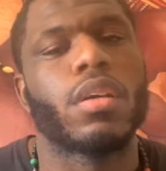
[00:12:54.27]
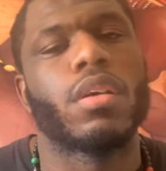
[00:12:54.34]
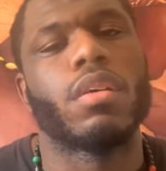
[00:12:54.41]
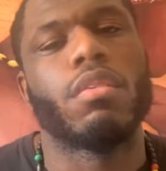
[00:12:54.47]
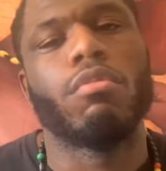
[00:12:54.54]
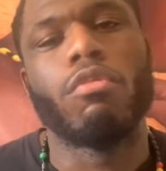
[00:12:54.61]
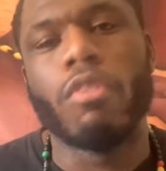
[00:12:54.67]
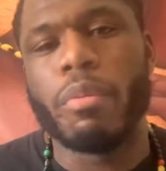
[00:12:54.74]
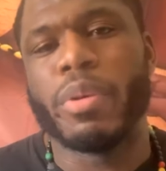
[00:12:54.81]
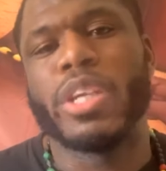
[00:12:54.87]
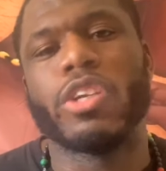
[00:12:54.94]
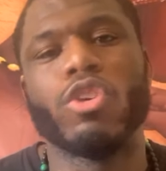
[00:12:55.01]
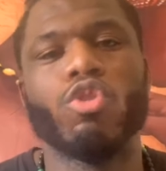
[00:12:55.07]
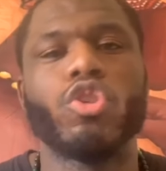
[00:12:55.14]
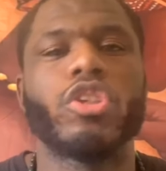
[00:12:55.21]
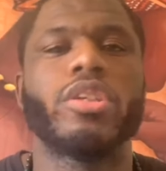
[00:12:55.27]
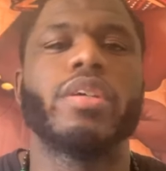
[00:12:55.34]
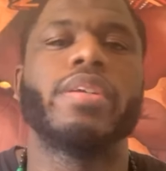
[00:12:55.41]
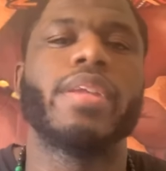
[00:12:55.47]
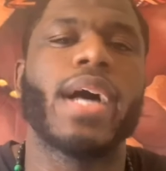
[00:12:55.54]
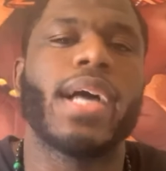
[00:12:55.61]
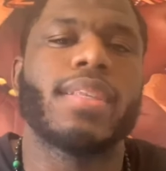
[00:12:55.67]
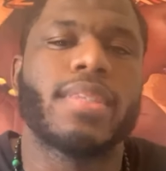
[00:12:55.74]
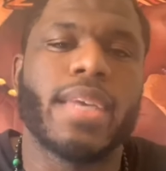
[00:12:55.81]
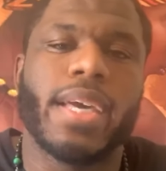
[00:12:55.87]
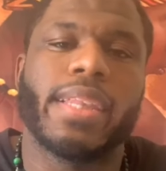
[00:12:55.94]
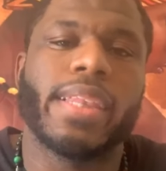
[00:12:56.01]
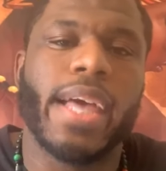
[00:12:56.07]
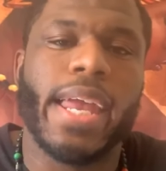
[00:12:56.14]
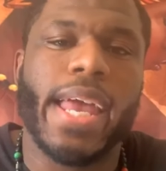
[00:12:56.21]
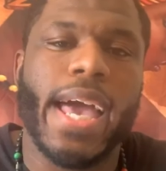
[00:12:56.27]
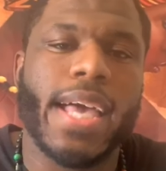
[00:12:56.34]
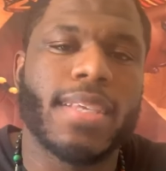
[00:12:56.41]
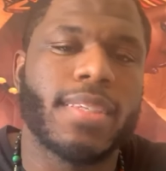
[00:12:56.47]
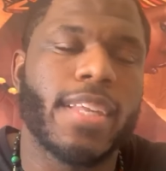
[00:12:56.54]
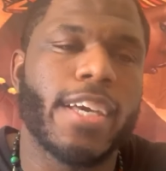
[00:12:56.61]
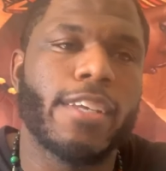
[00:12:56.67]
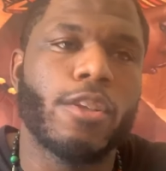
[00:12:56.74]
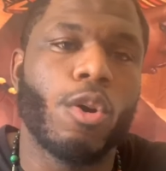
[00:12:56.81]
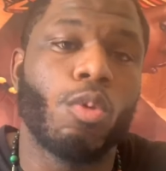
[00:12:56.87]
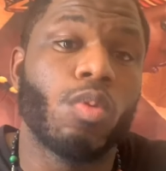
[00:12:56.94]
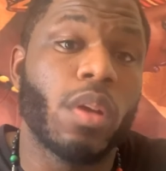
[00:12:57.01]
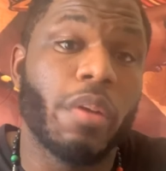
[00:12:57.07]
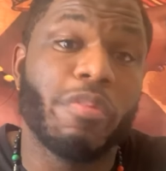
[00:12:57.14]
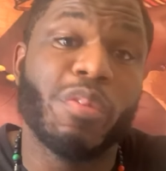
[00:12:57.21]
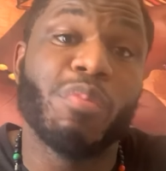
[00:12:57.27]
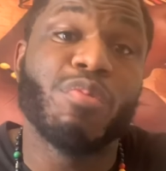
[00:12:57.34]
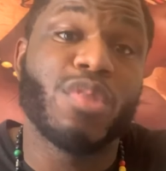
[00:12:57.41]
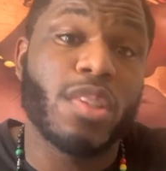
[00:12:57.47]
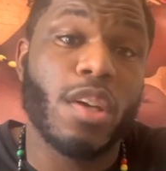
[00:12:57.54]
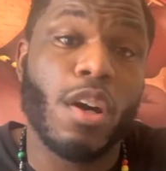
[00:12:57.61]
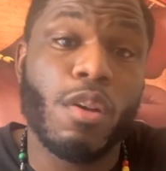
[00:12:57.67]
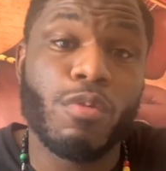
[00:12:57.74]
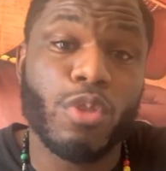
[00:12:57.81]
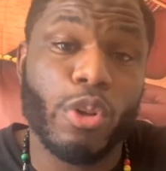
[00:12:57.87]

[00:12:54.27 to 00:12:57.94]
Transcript: women, you should not take that as they don't love themselves